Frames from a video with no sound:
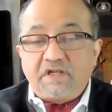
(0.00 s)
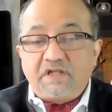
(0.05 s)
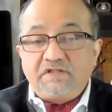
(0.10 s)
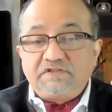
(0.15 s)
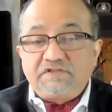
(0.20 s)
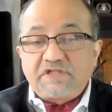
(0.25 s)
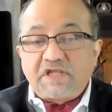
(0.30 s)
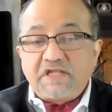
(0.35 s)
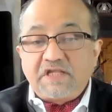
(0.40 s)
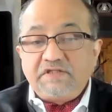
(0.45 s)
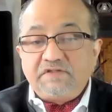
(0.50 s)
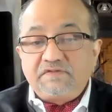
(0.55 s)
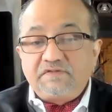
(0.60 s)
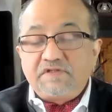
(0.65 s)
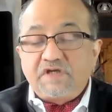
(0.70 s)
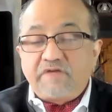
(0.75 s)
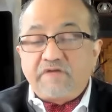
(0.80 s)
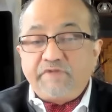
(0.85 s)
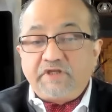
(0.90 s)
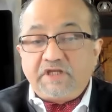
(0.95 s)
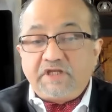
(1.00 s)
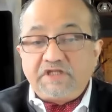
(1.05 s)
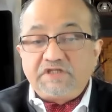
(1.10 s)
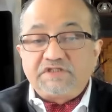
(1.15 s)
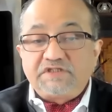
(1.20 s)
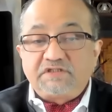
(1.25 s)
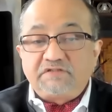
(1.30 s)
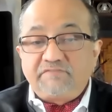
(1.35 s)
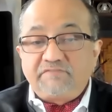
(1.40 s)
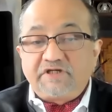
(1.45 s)
Chinese
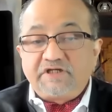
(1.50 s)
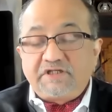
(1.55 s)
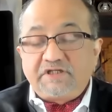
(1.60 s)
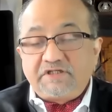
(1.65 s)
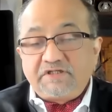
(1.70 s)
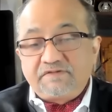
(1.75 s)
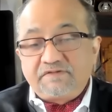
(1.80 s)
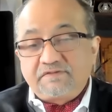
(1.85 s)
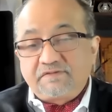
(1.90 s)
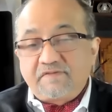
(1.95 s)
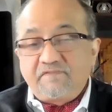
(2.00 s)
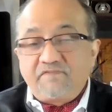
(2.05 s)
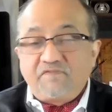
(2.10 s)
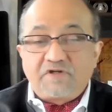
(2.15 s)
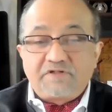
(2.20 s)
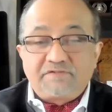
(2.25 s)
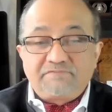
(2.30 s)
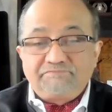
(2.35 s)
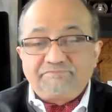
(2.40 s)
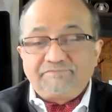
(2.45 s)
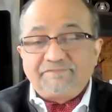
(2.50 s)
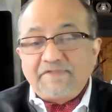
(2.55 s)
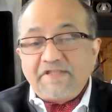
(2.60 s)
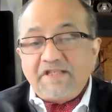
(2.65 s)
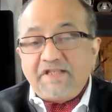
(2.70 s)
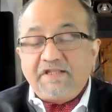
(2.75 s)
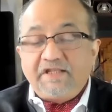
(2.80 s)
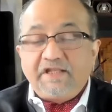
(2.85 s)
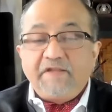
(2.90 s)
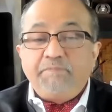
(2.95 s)
domination, but it is somewhat
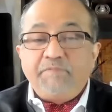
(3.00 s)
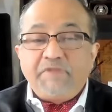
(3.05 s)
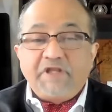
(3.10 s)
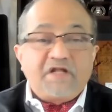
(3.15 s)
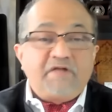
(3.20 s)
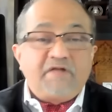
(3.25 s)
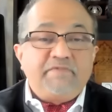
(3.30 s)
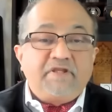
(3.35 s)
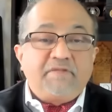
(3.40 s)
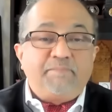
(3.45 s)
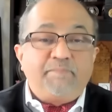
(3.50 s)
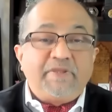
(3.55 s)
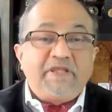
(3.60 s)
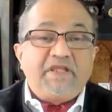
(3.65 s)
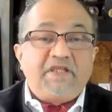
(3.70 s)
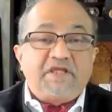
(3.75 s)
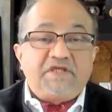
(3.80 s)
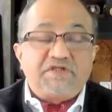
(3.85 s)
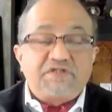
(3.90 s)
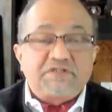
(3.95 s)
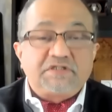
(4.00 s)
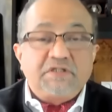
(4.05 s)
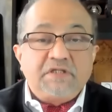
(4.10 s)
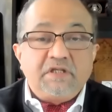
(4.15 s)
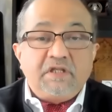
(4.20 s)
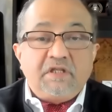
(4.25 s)
becoming pinkish.